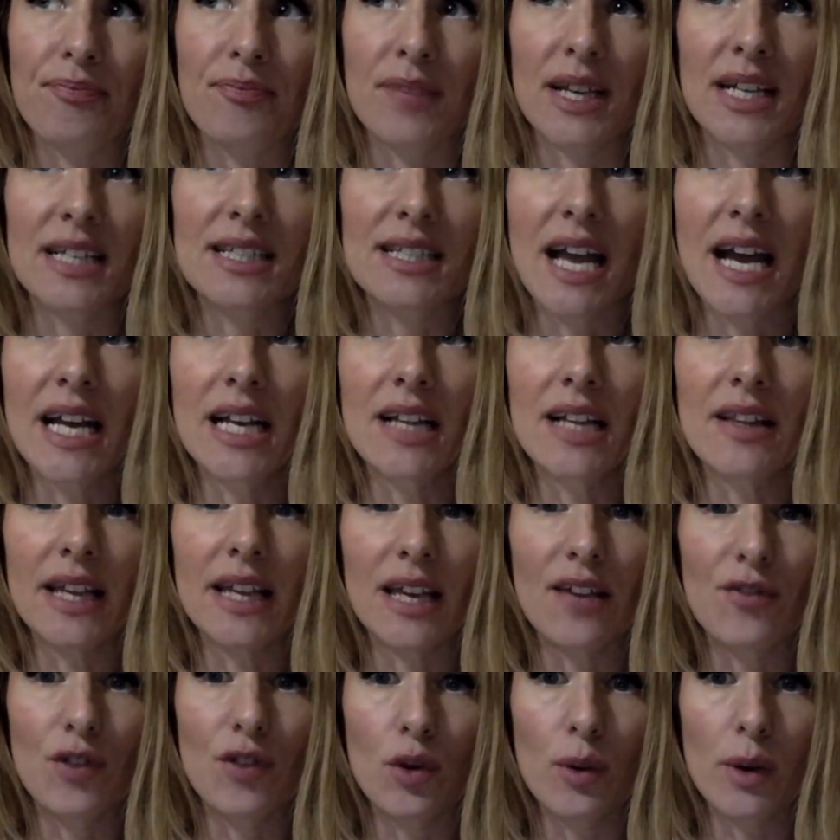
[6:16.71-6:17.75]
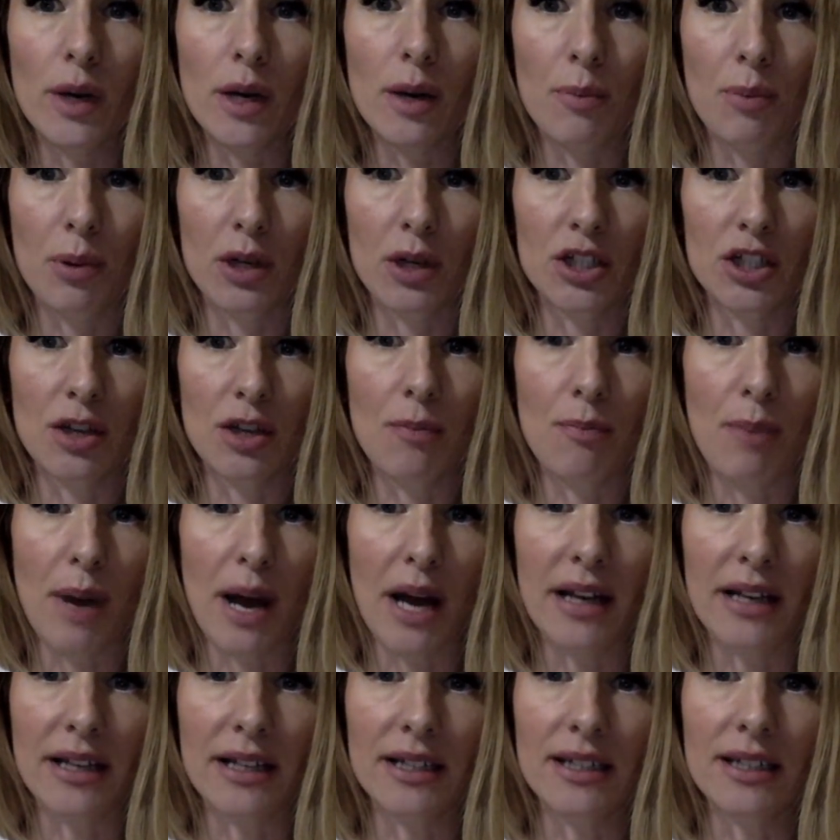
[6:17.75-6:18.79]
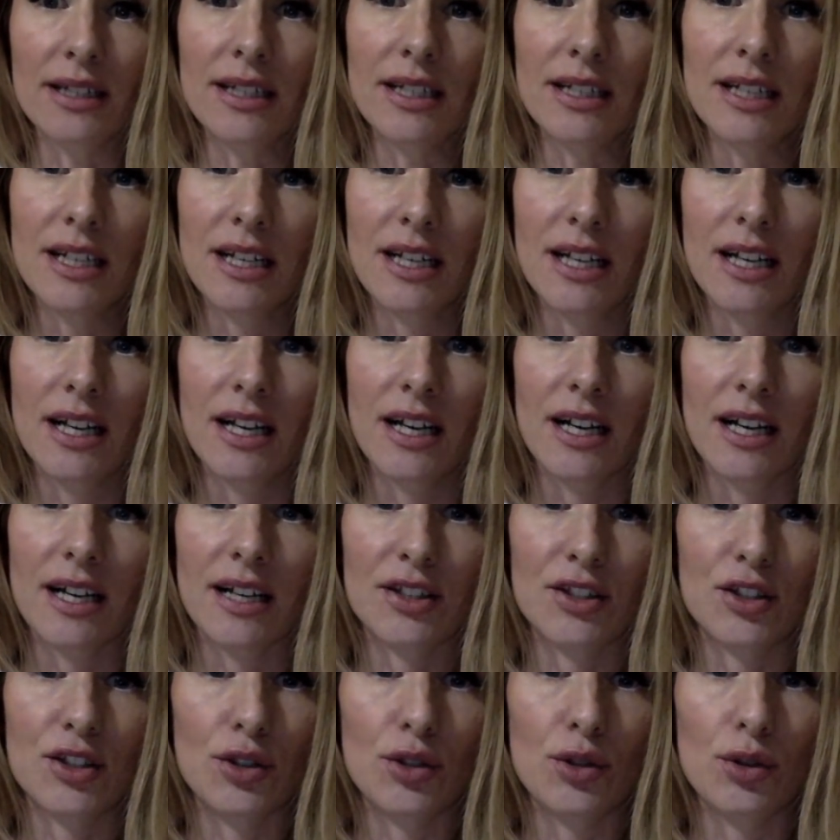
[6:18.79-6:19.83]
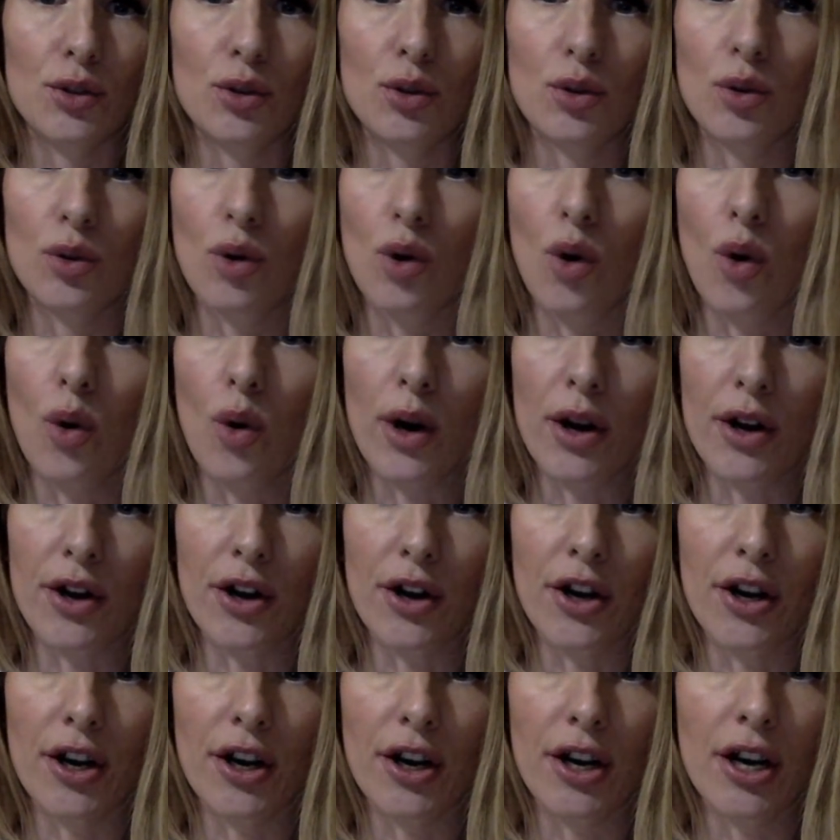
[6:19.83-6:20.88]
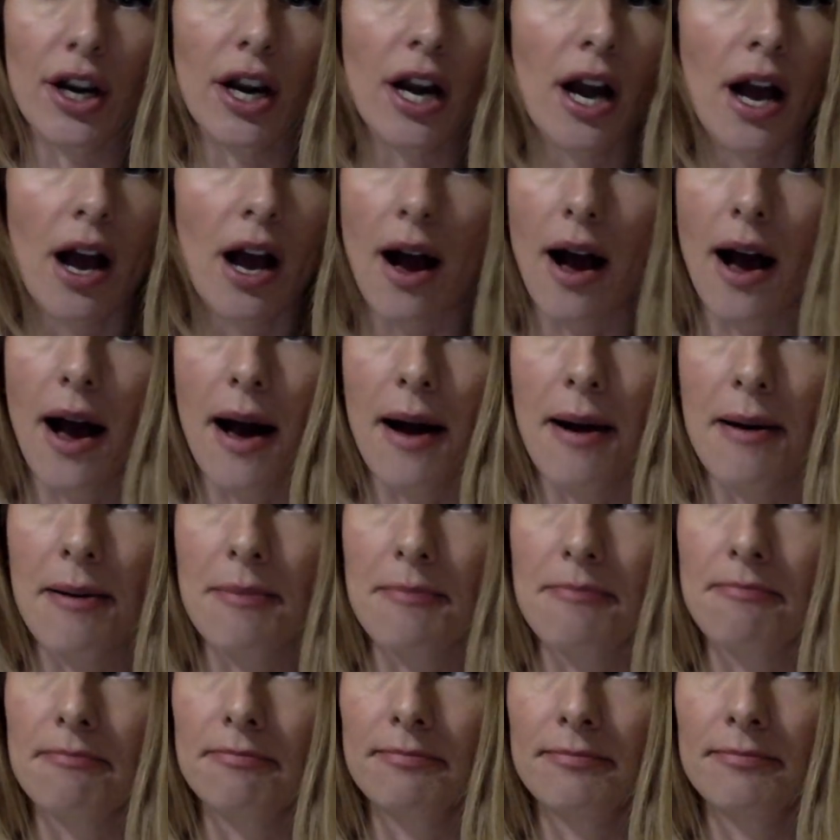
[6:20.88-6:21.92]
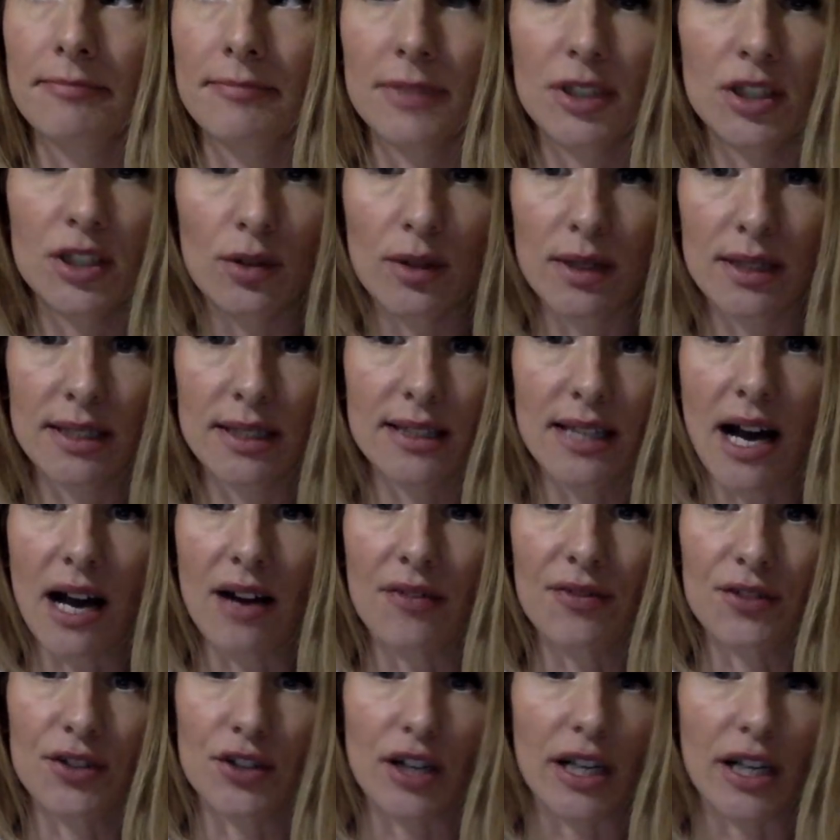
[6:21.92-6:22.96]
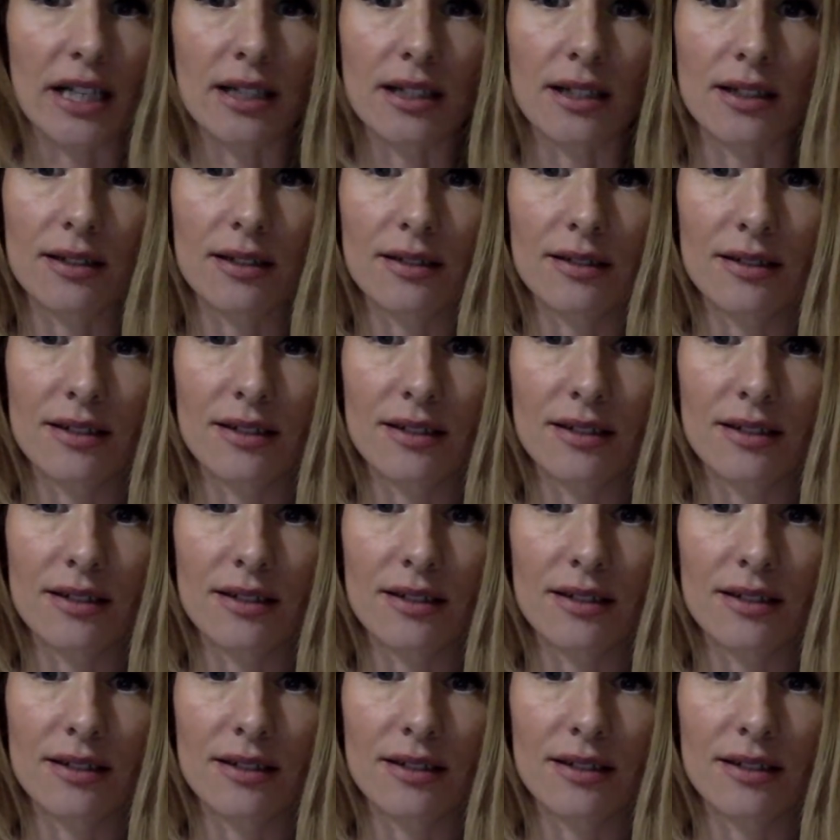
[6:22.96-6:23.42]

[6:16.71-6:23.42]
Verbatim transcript: it's kind of like if you were to push a button to order, um, you know, a soft drink.